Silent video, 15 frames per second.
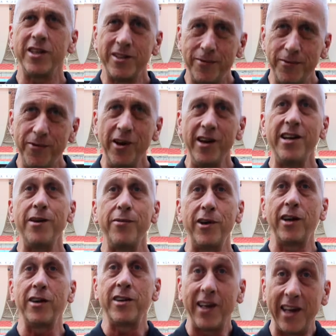it's very
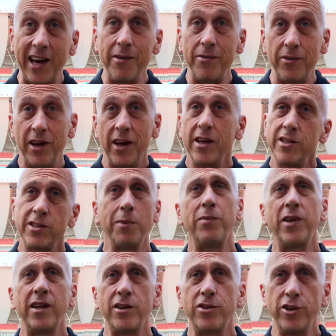difficult to give
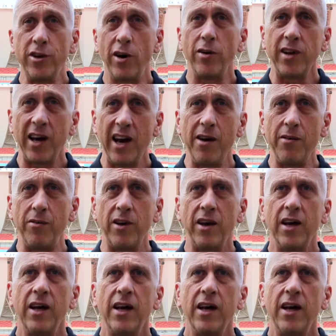something that you don't have.